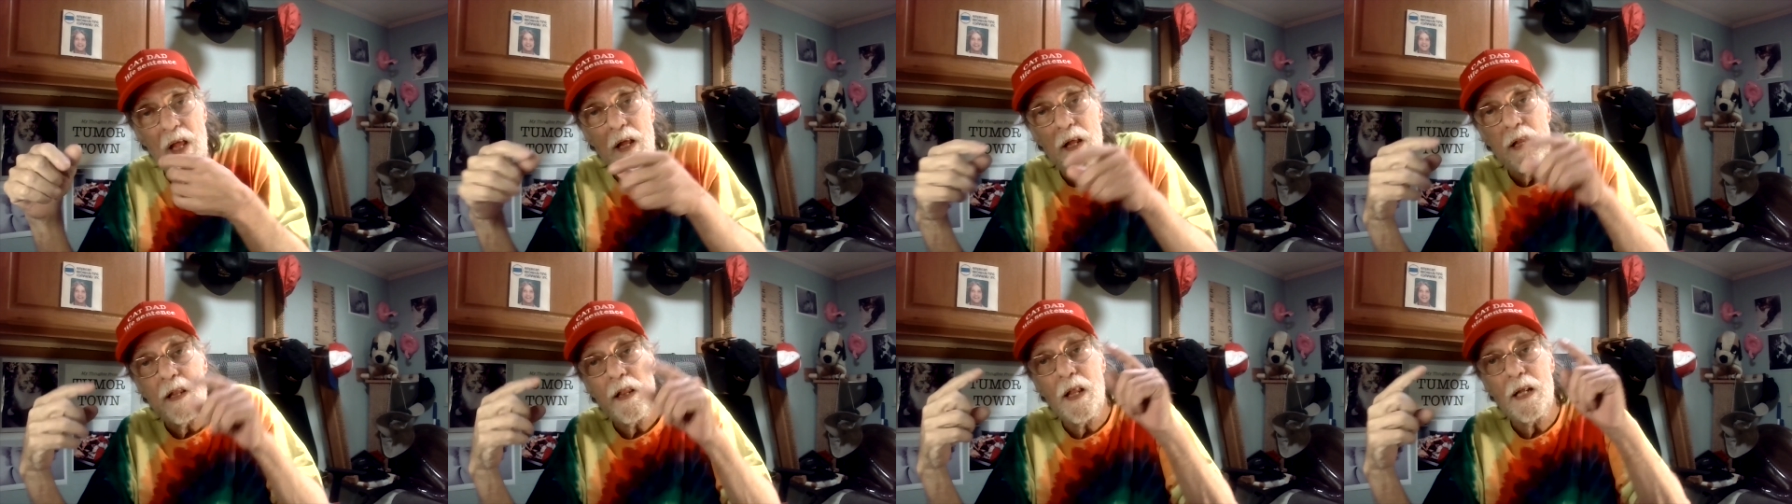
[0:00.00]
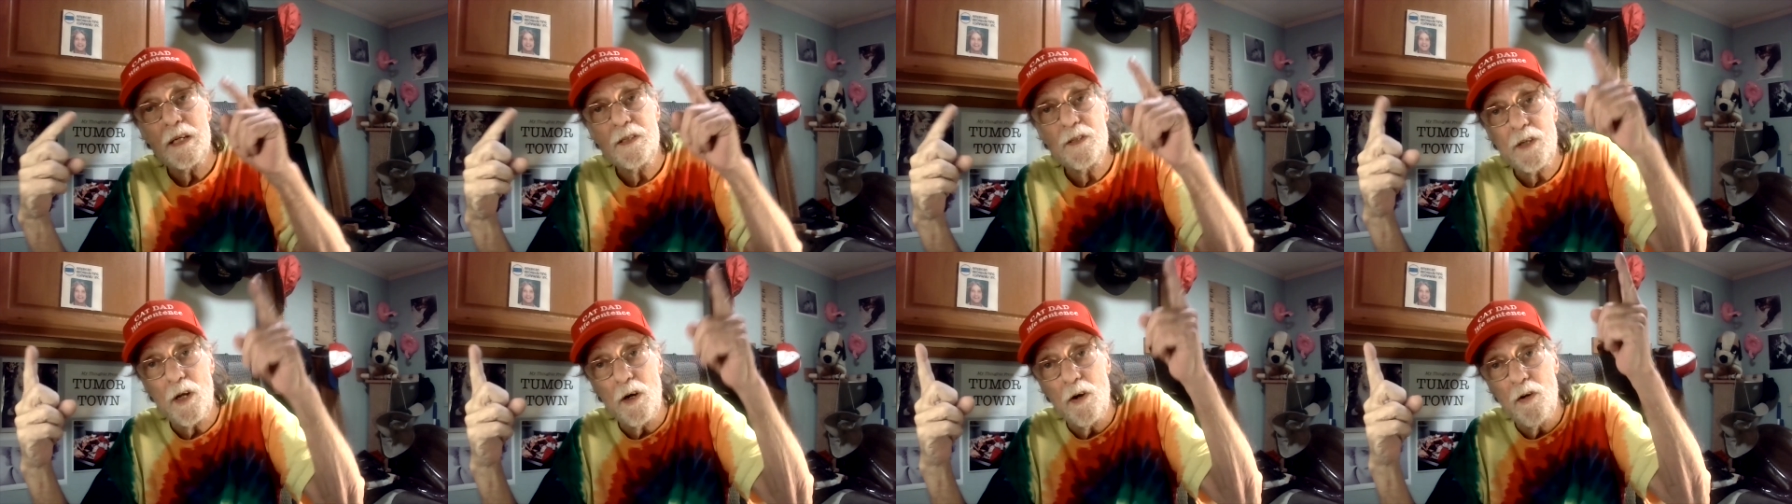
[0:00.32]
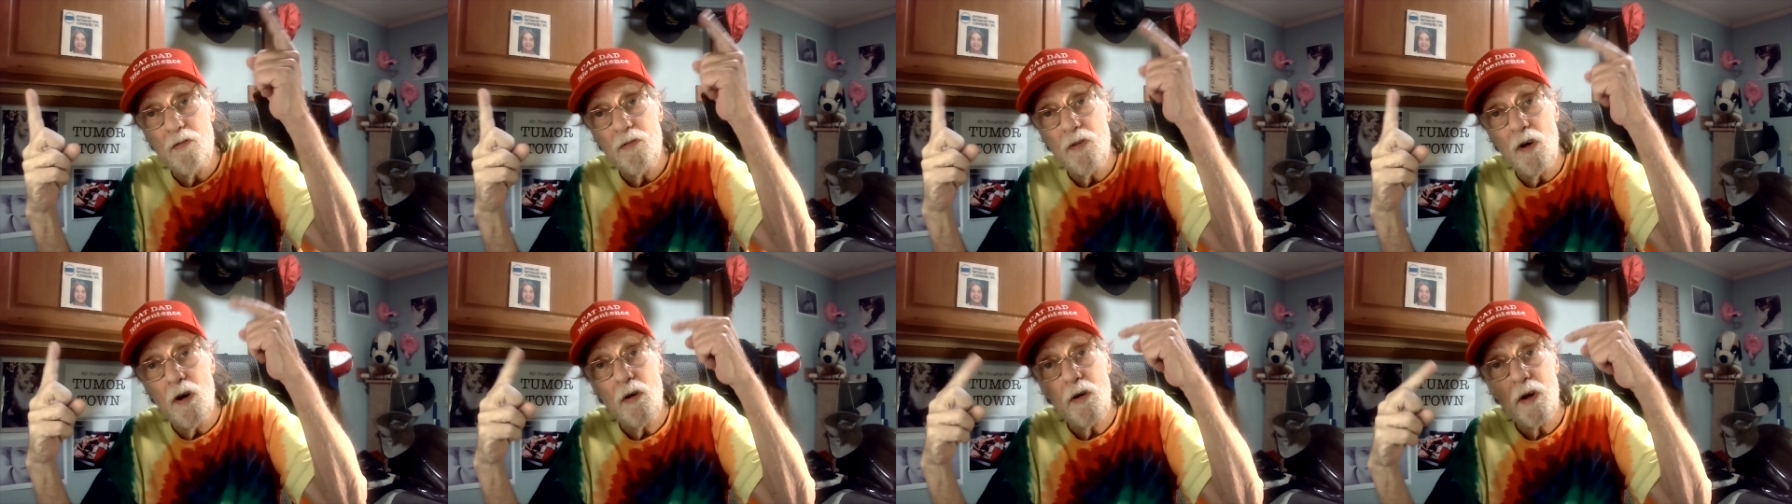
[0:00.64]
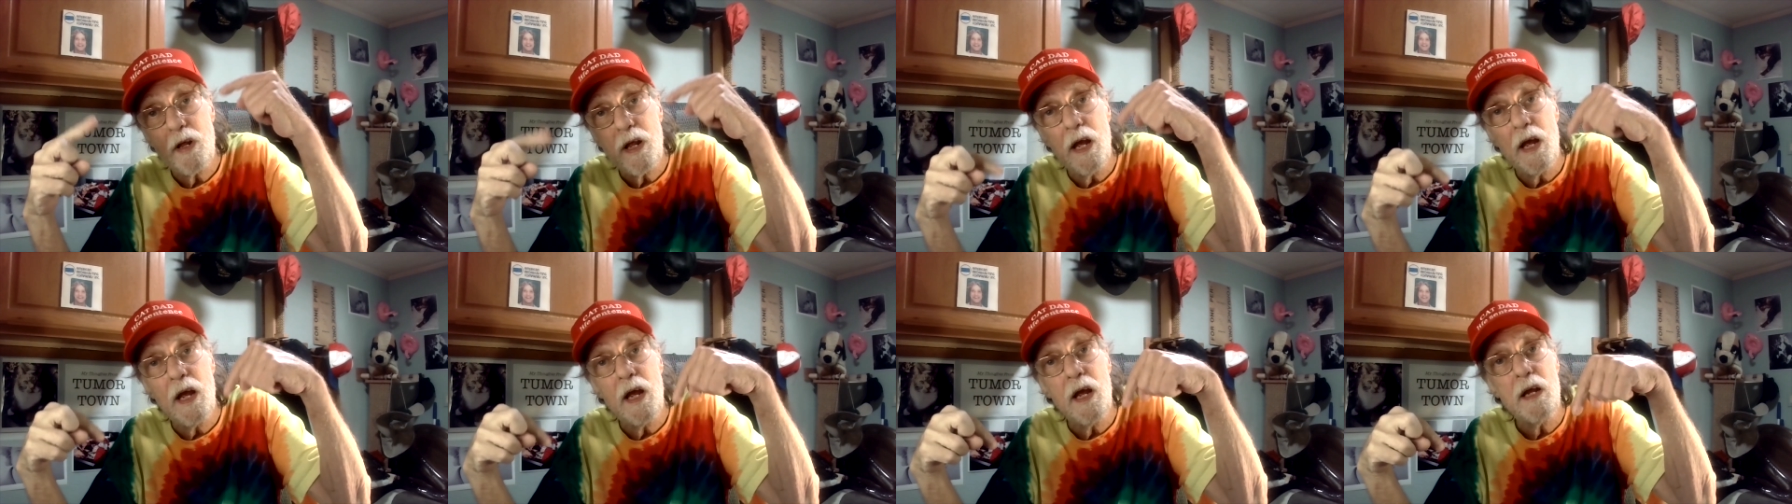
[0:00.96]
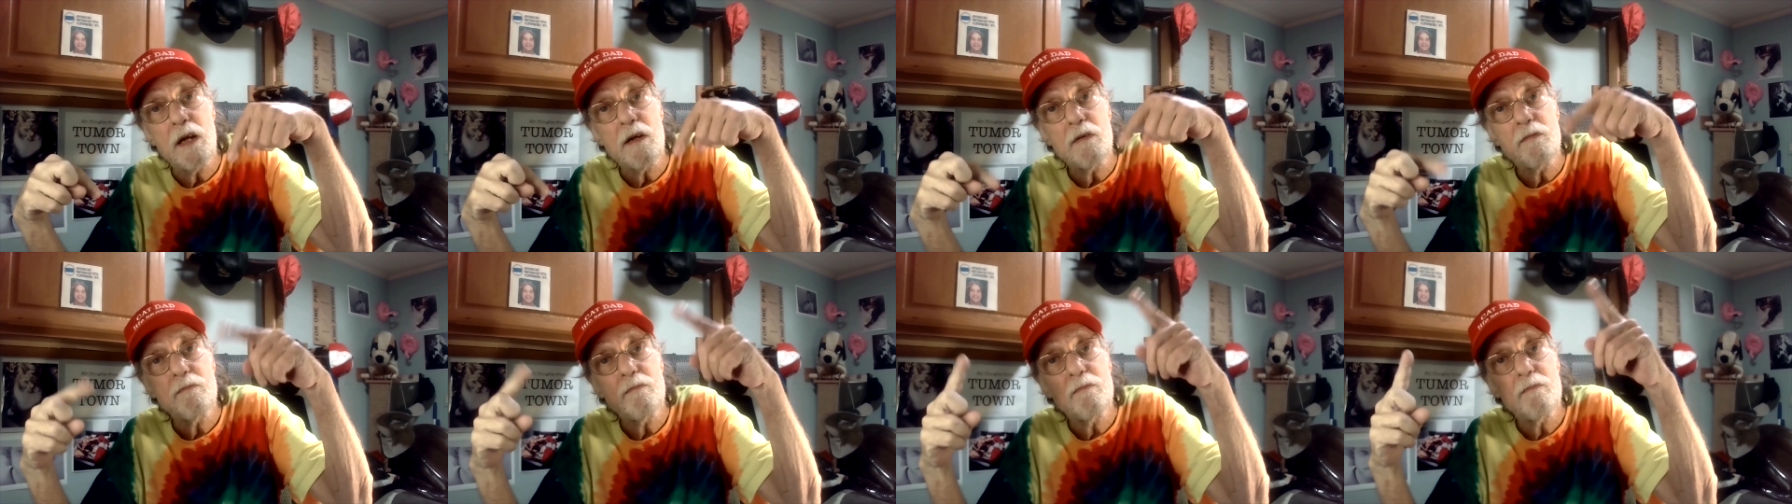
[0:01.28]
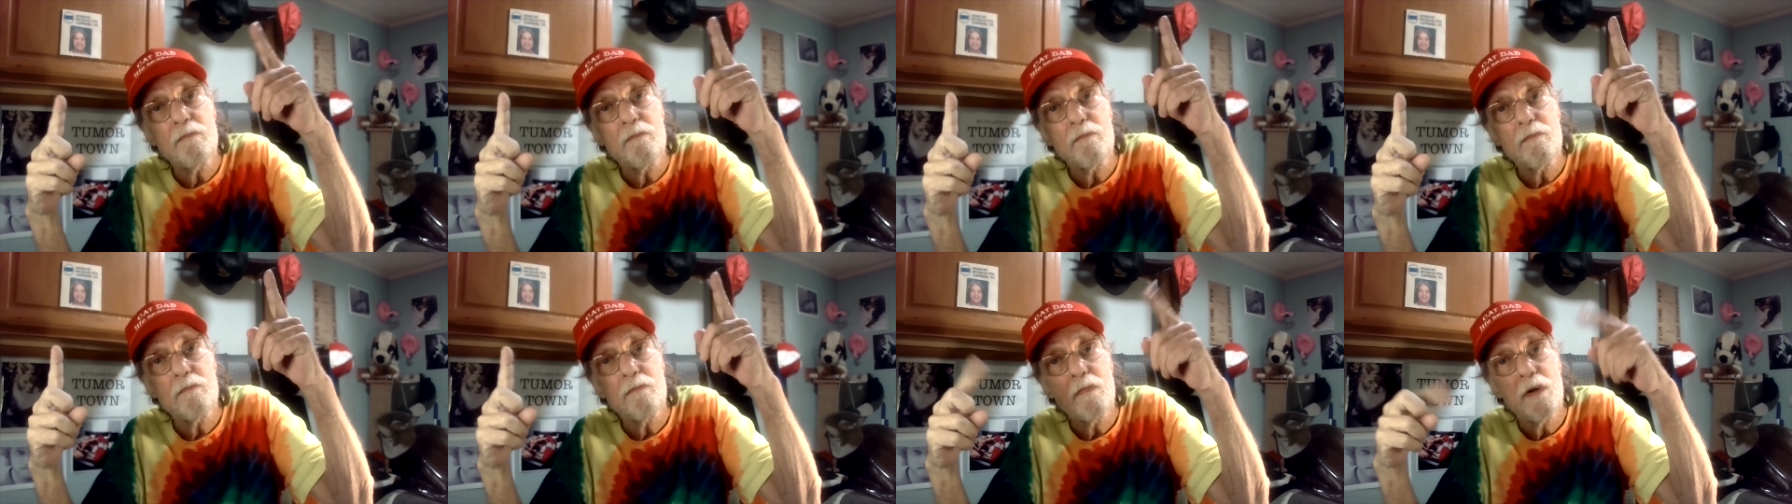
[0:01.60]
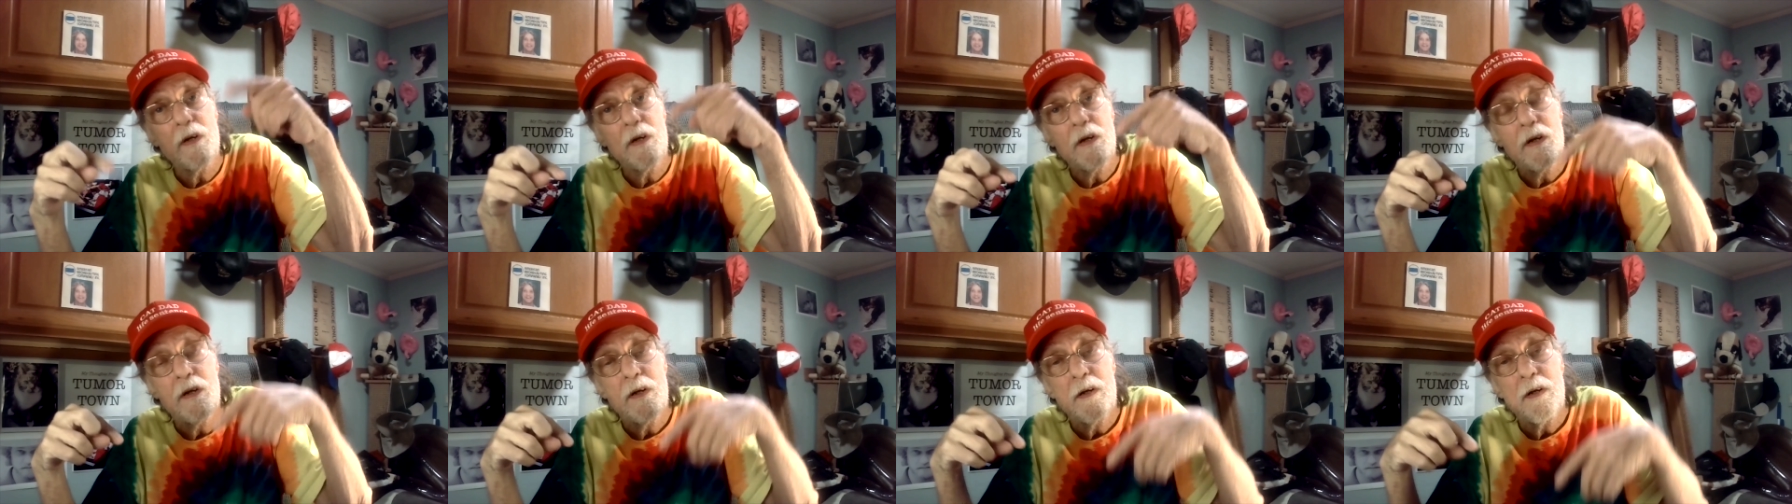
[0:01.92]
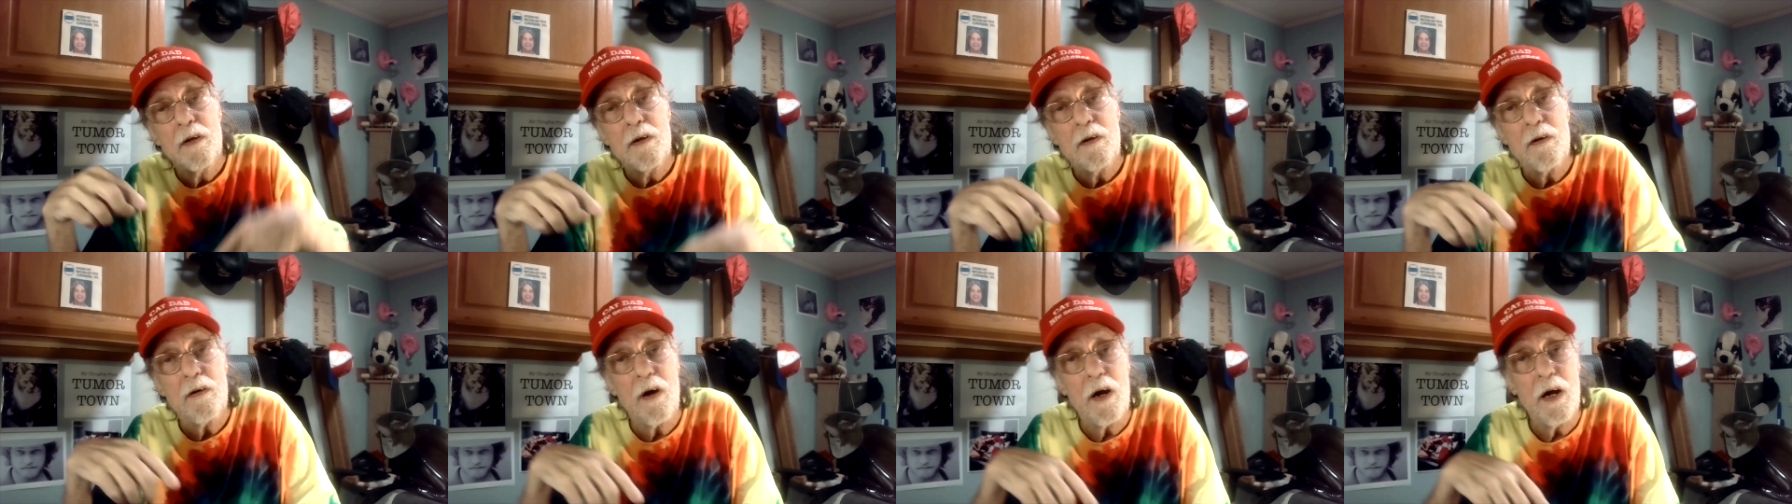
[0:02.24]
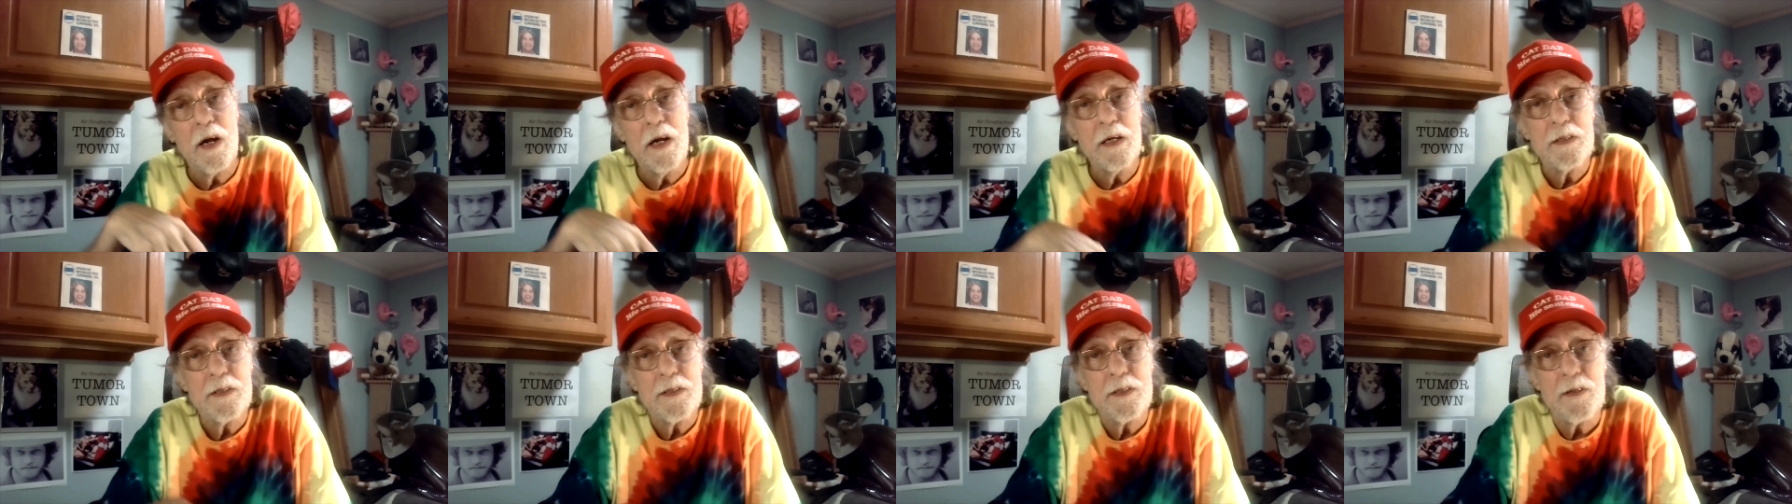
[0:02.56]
let's go vote again. Right?